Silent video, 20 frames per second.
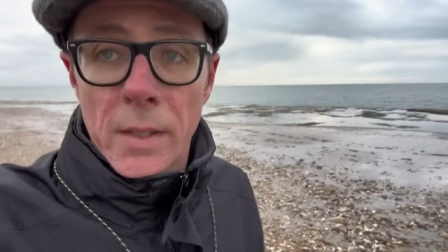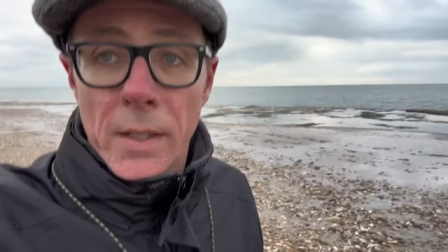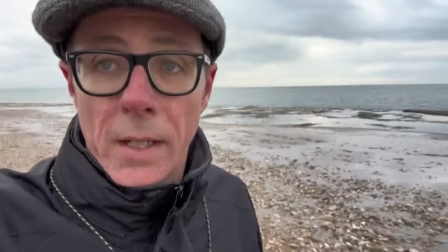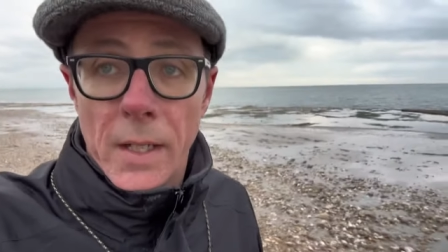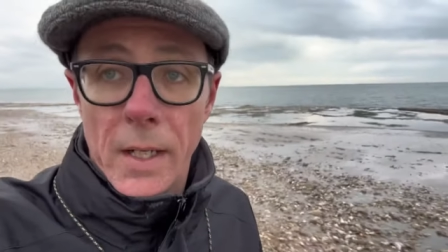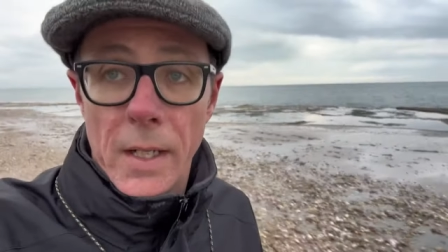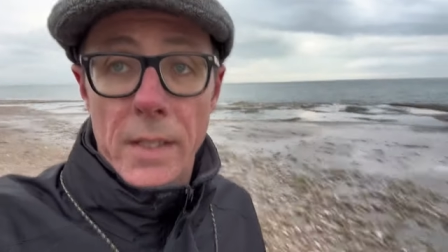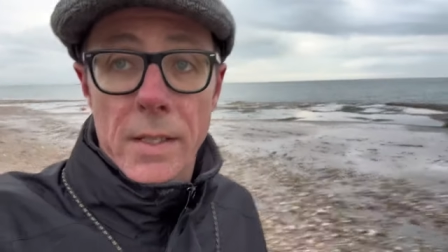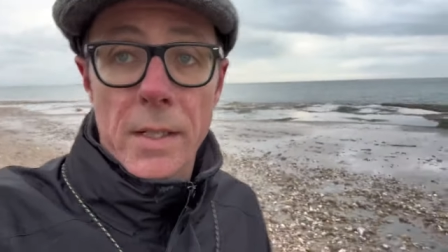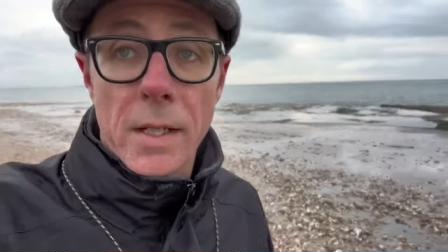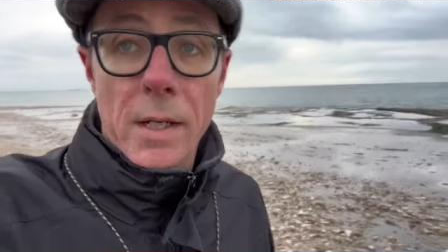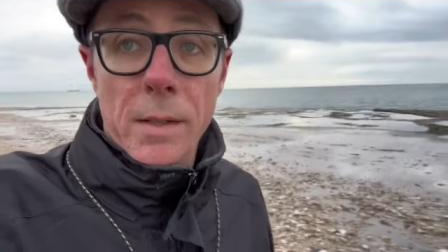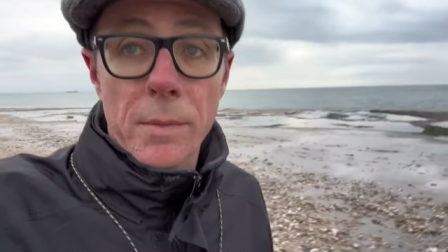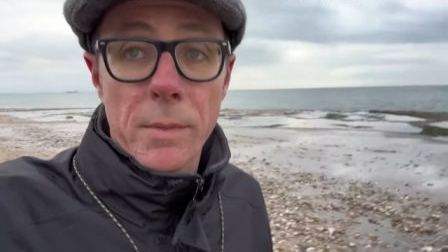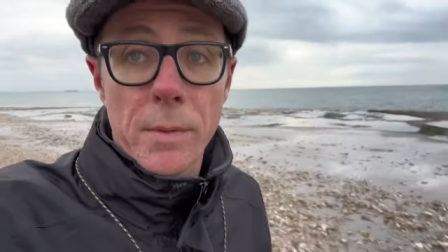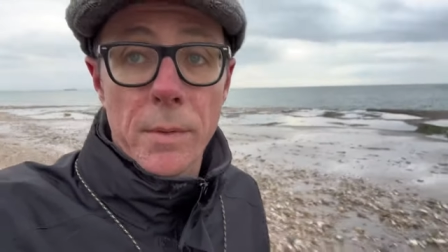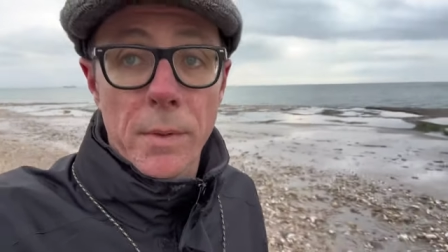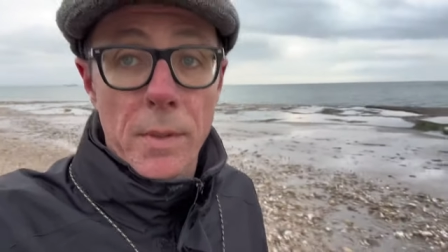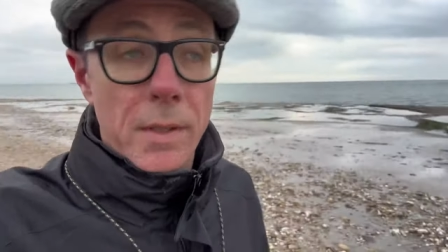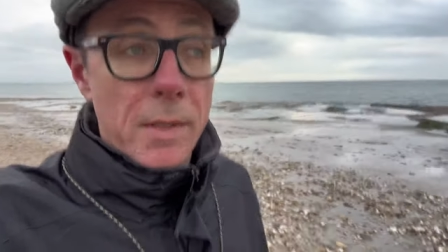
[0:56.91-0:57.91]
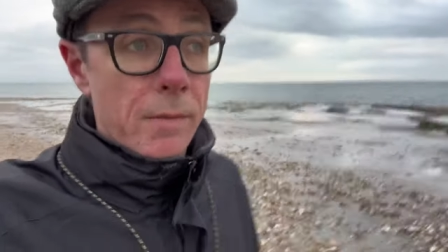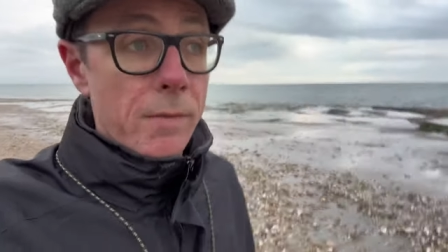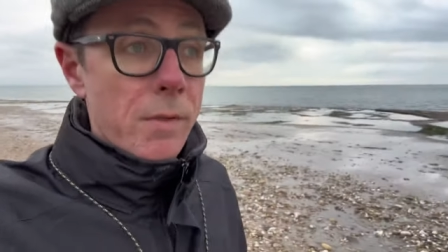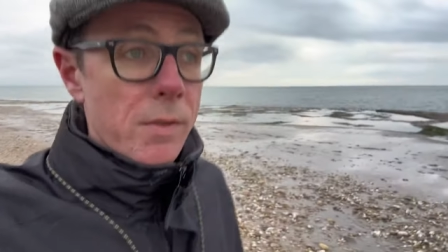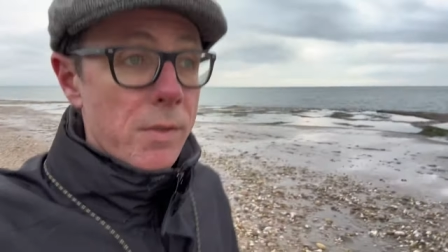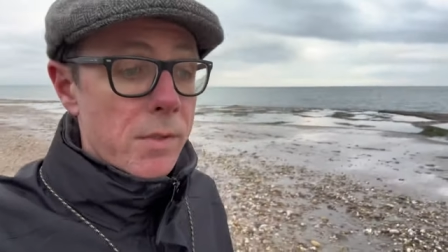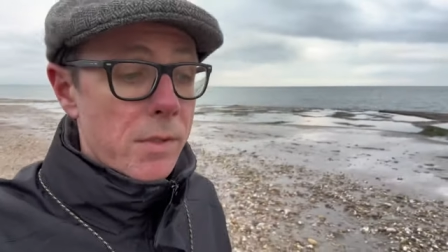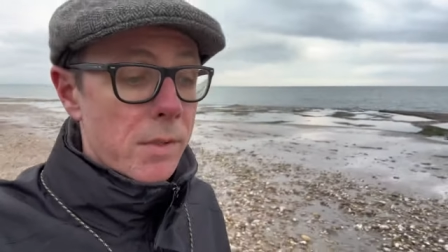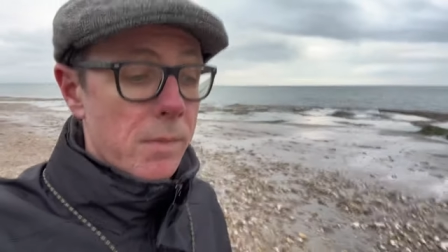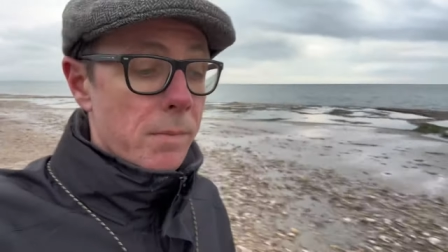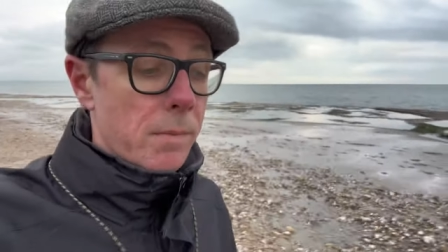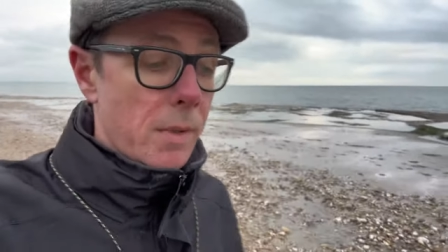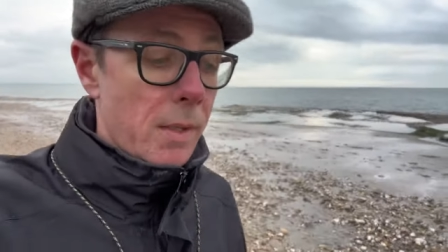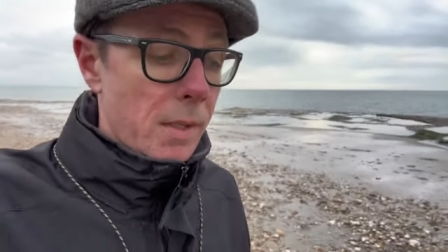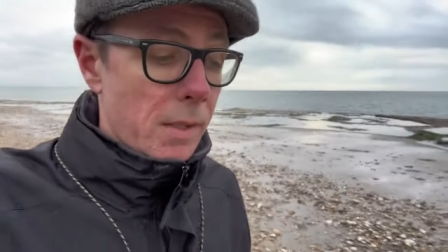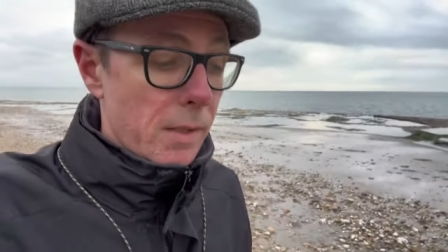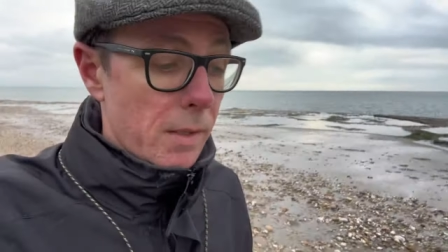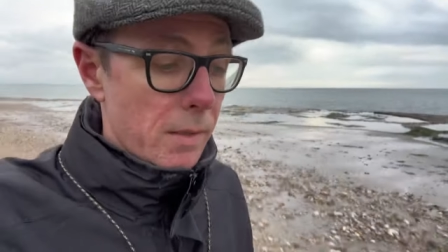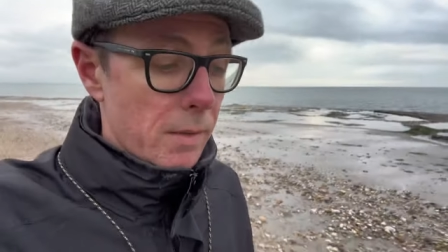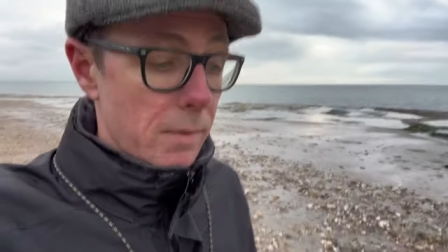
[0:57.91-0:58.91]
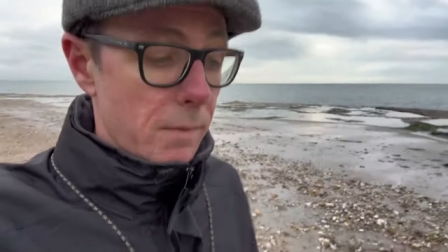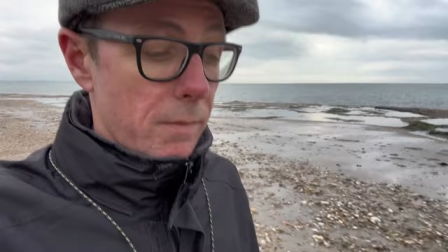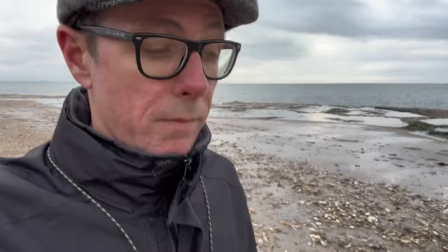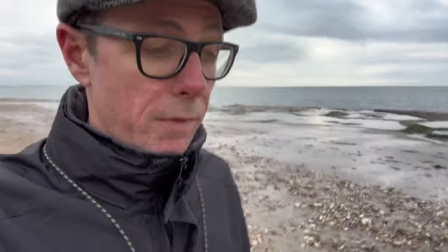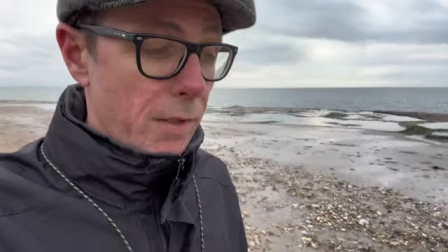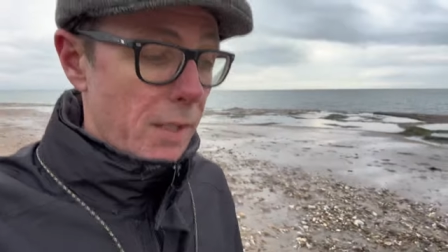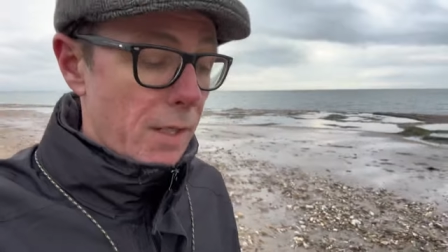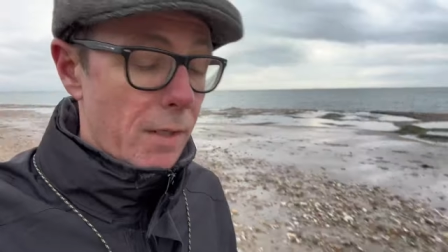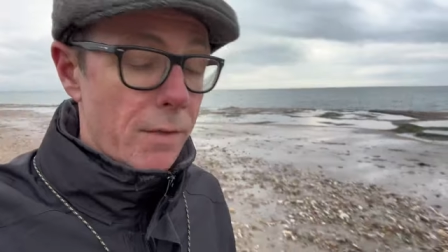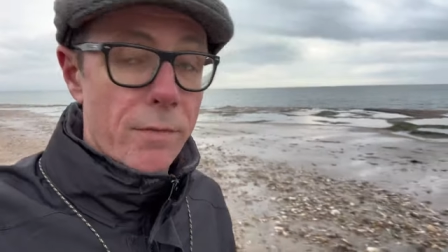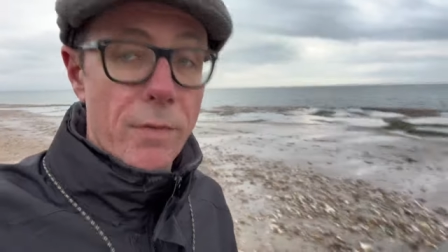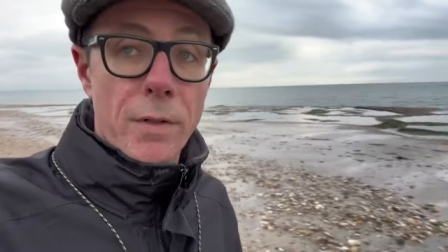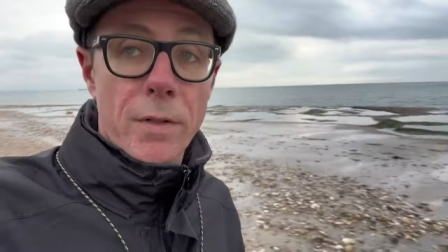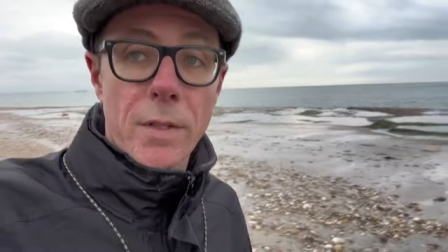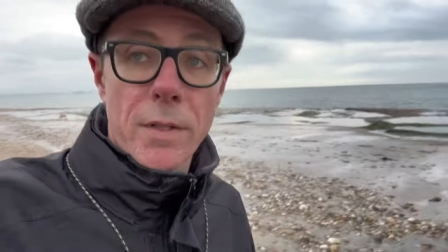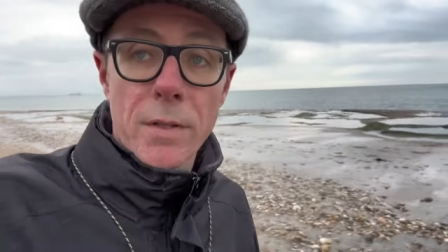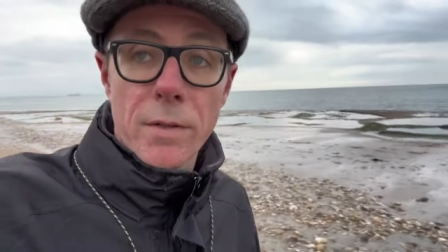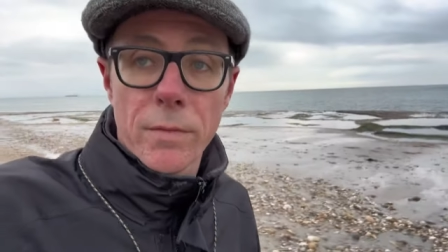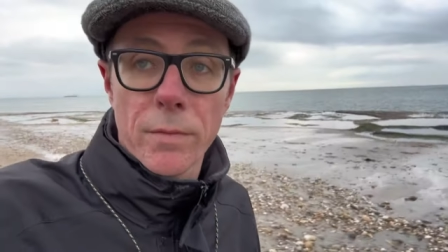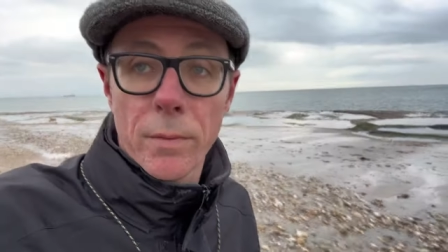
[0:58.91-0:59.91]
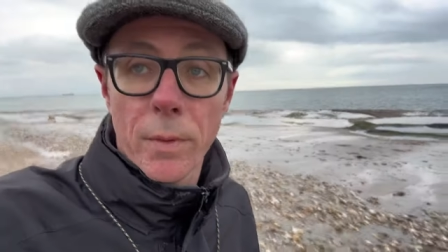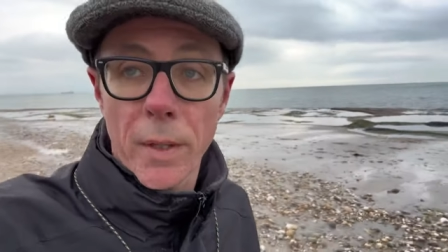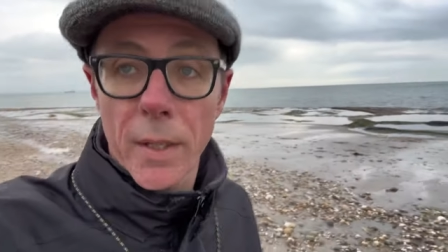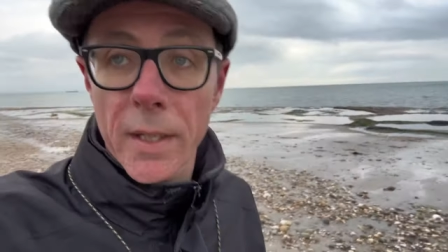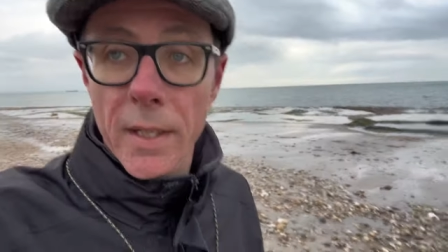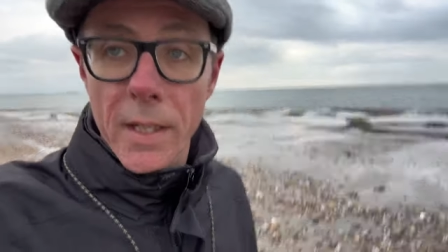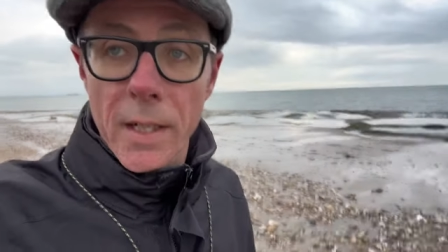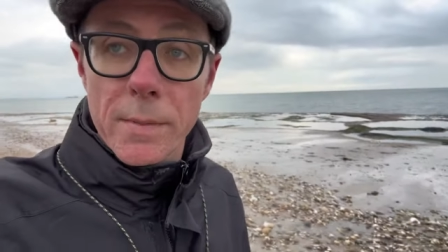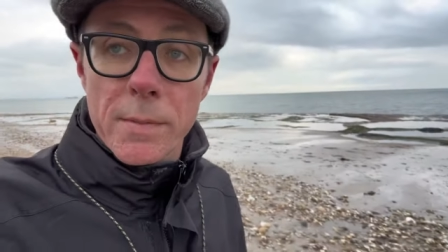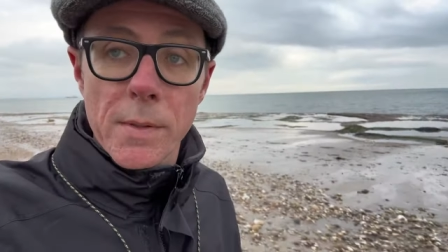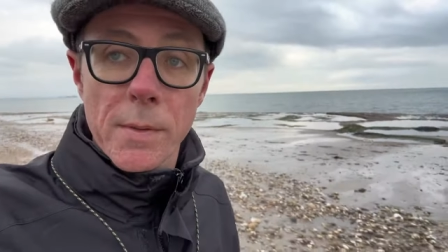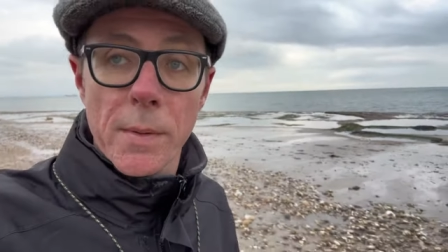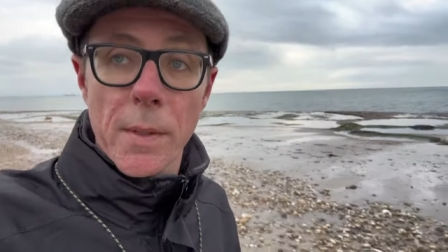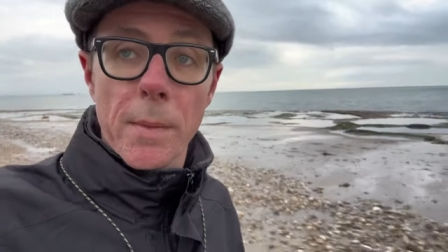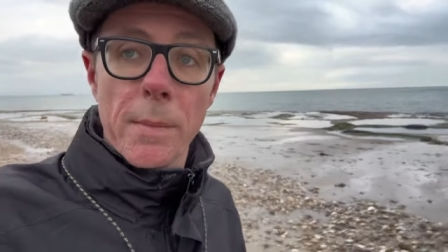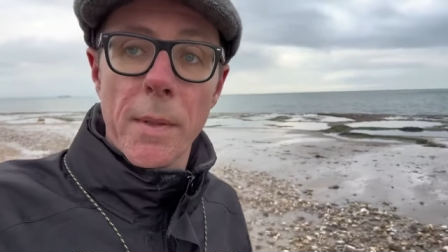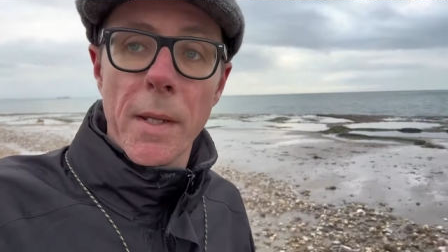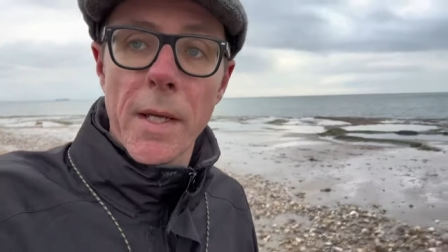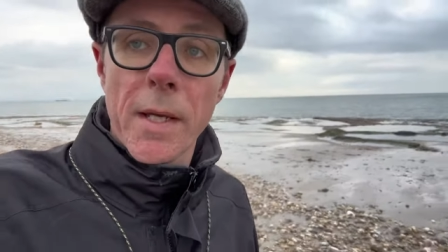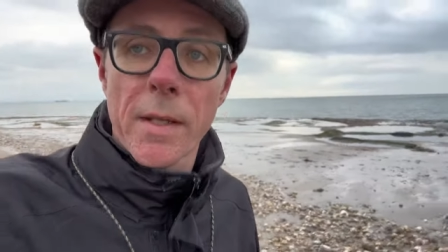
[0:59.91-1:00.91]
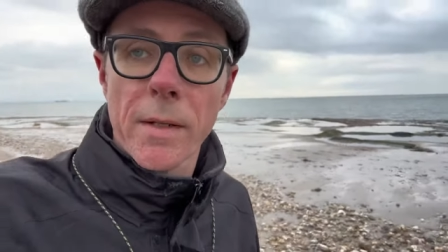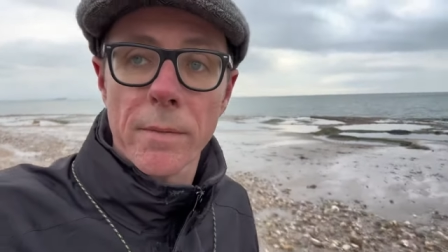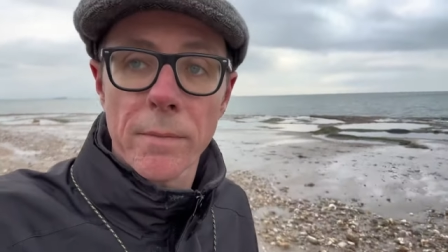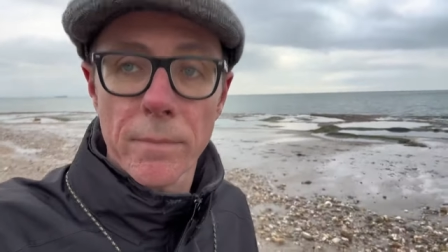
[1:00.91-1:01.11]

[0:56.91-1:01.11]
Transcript: and I will give you some uh, video footage of what I get up to when I'm there.